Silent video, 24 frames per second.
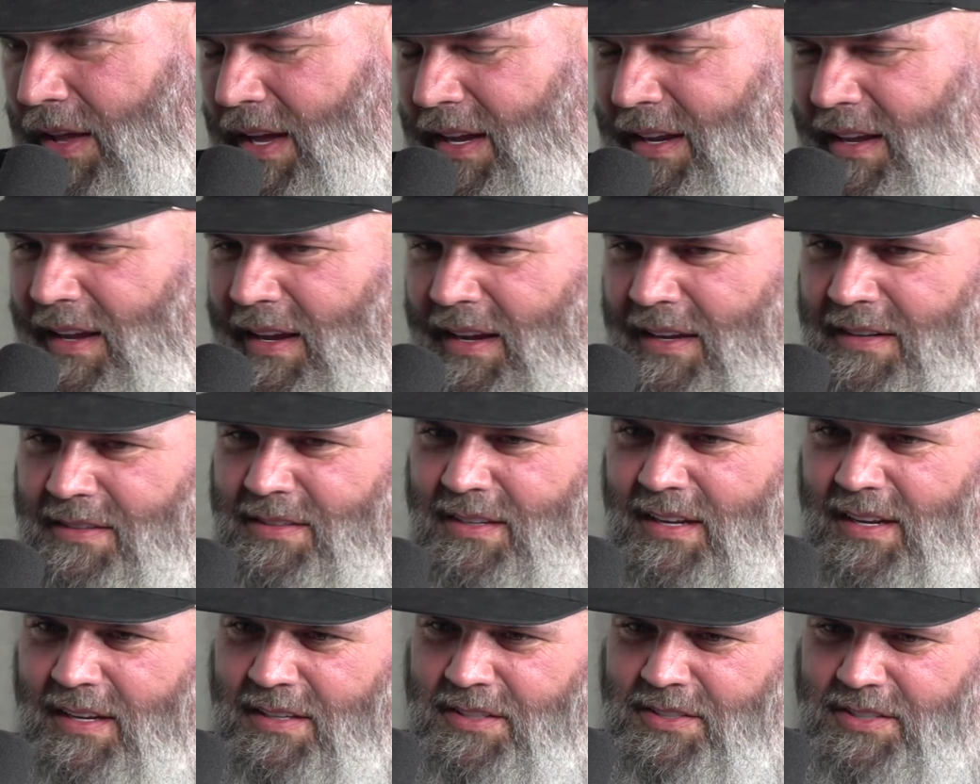
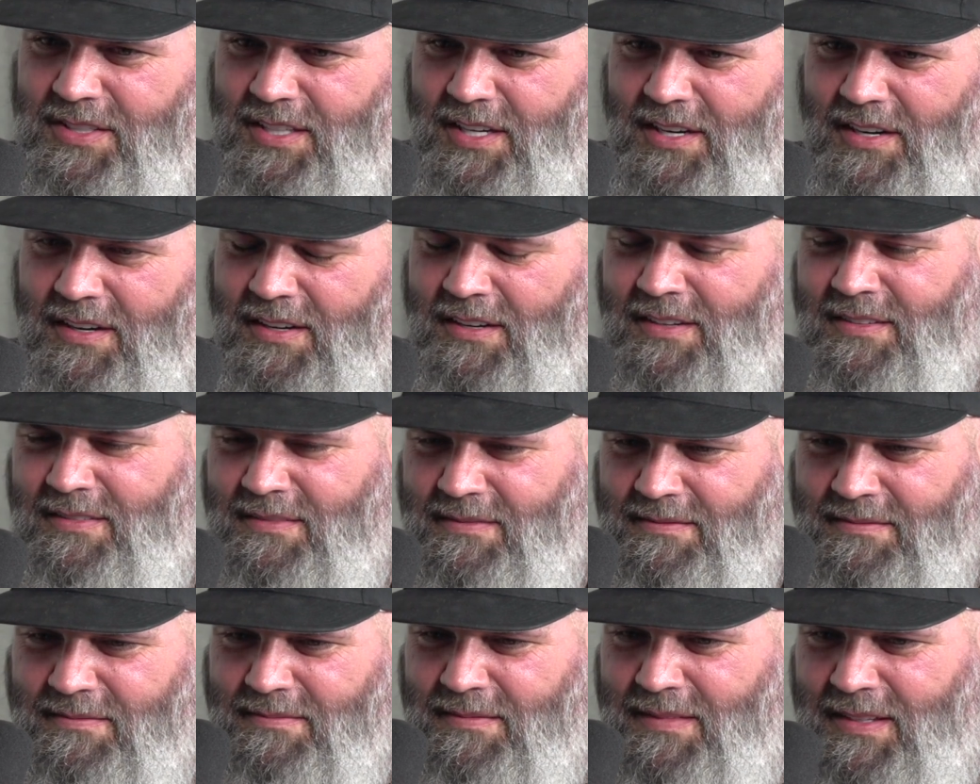I share
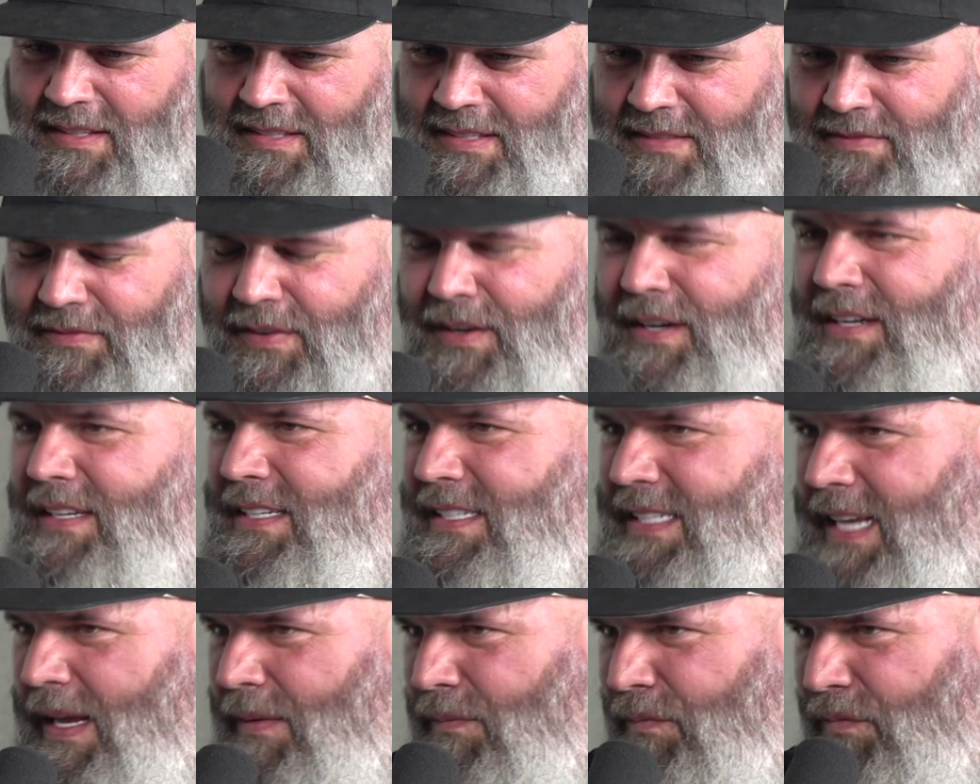this very
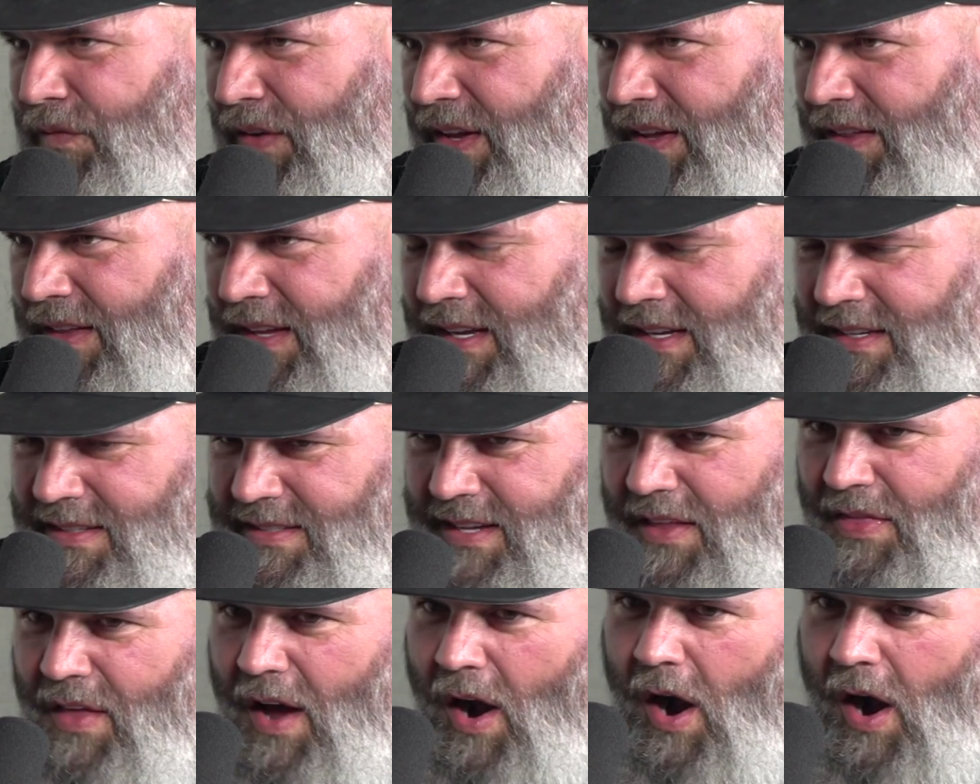same feelings in the